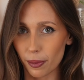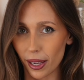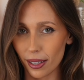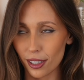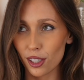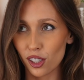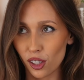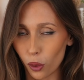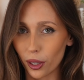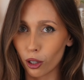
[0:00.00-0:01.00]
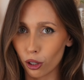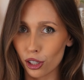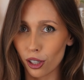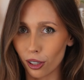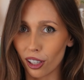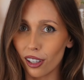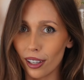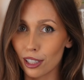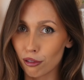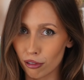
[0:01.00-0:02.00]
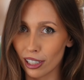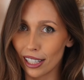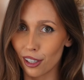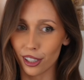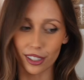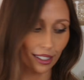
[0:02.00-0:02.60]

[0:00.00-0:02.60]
me, salt in hot chocolate is really good.